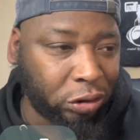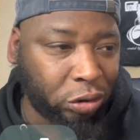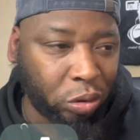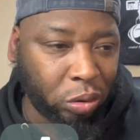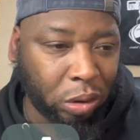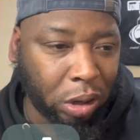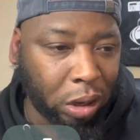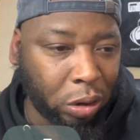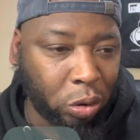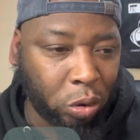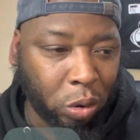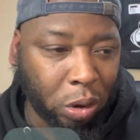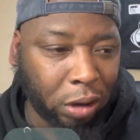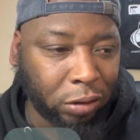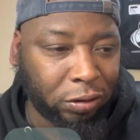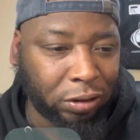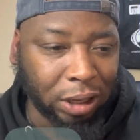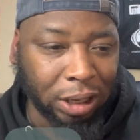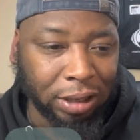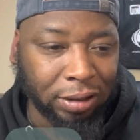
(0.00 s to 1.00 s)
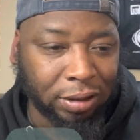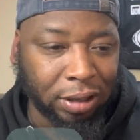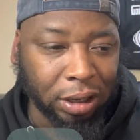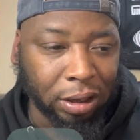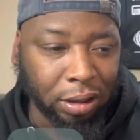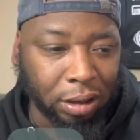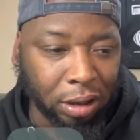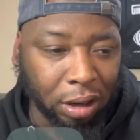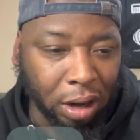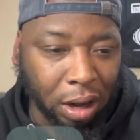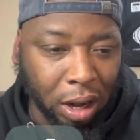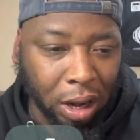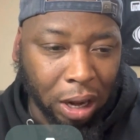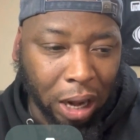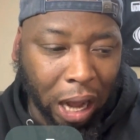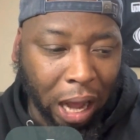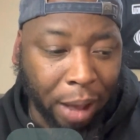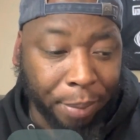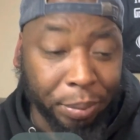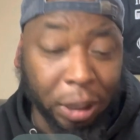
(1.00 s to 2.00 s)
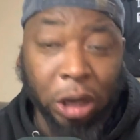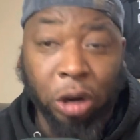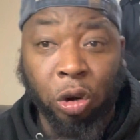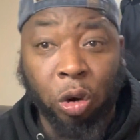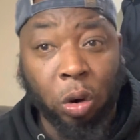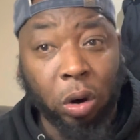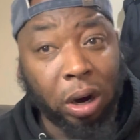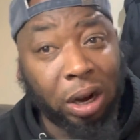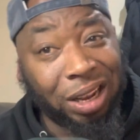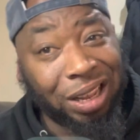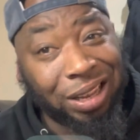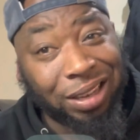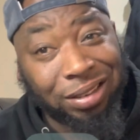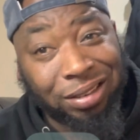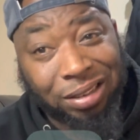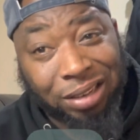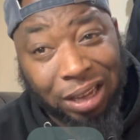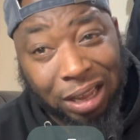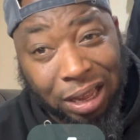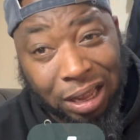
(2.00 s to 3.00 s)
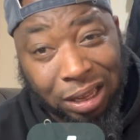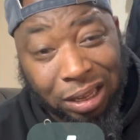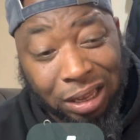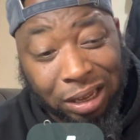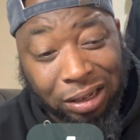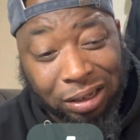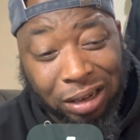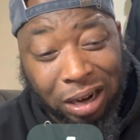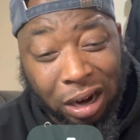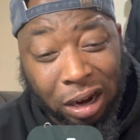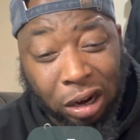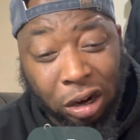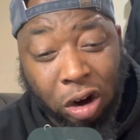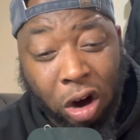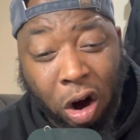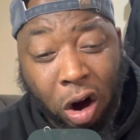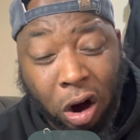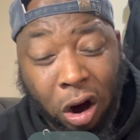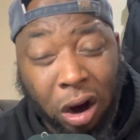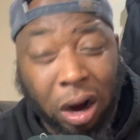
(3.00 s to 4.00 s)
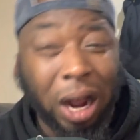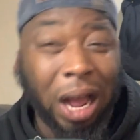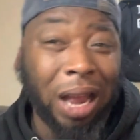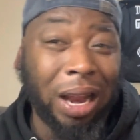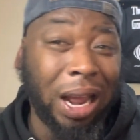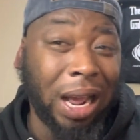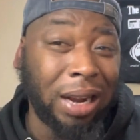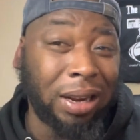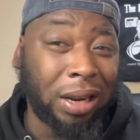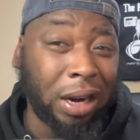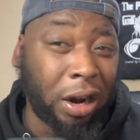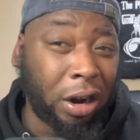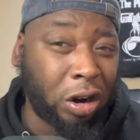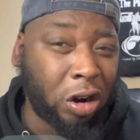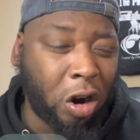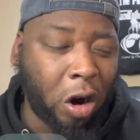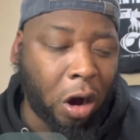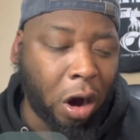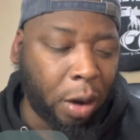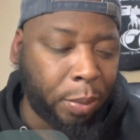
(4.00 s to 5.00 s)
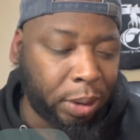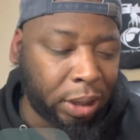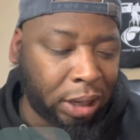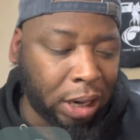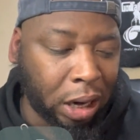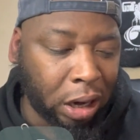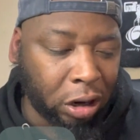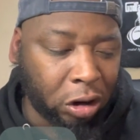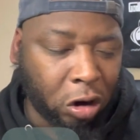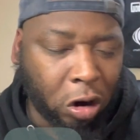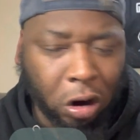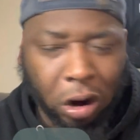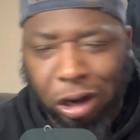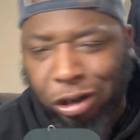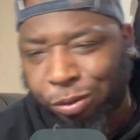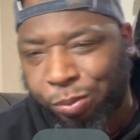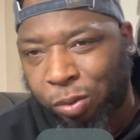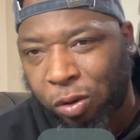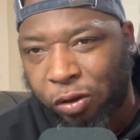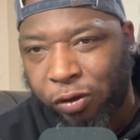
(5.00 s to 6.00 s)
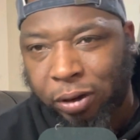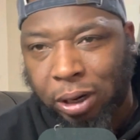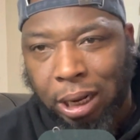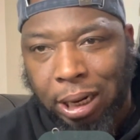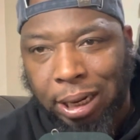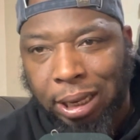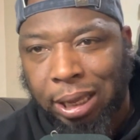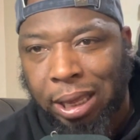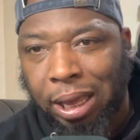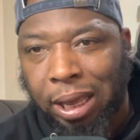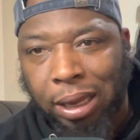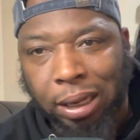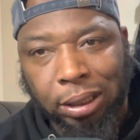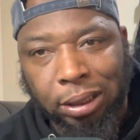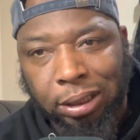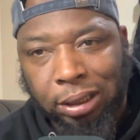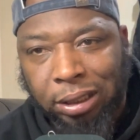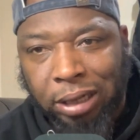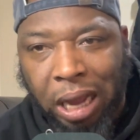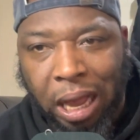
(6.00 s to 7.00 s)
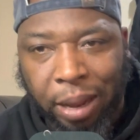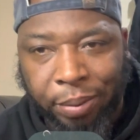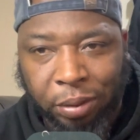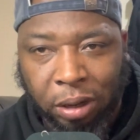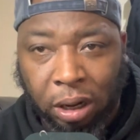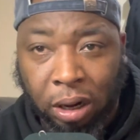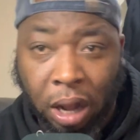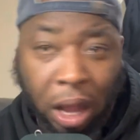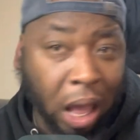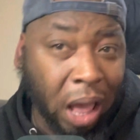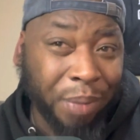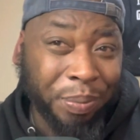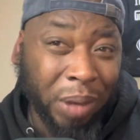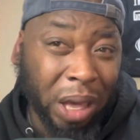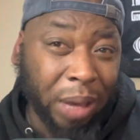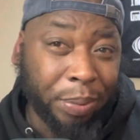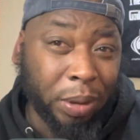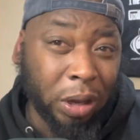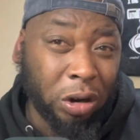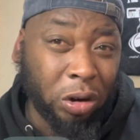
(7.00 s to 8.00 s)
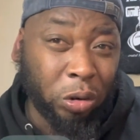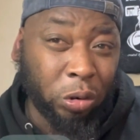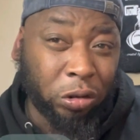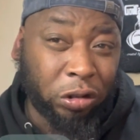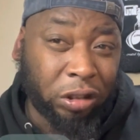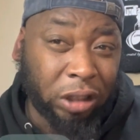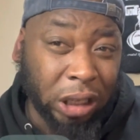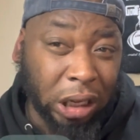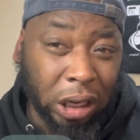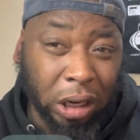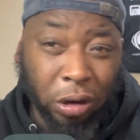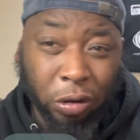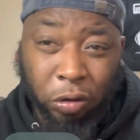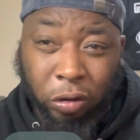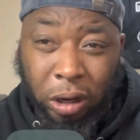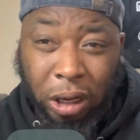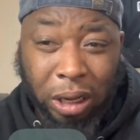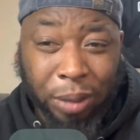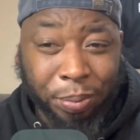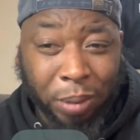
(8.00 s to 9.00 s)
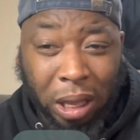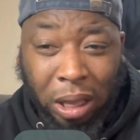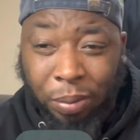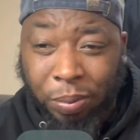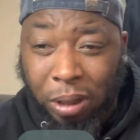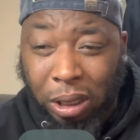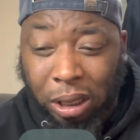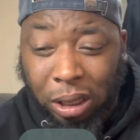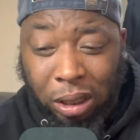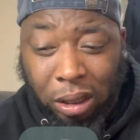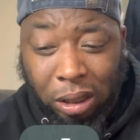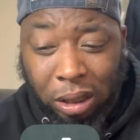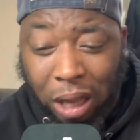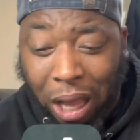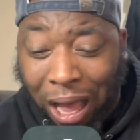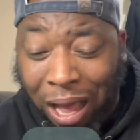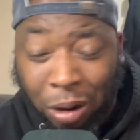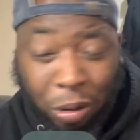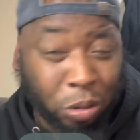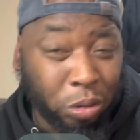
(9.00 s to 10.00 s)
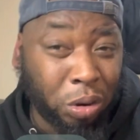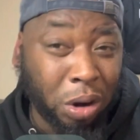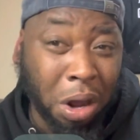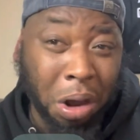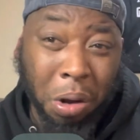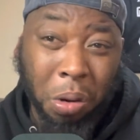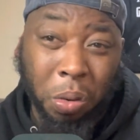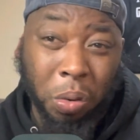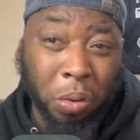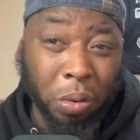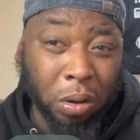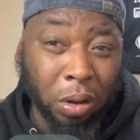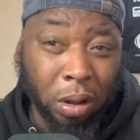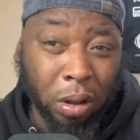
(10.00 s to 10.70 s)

Who else is there? I mean, New Orleans did get Derek Carr. I like Derek Carr, but Derek Carr has proven that he can't get the job done. Maybe a new scenery. Maybe, I don't know.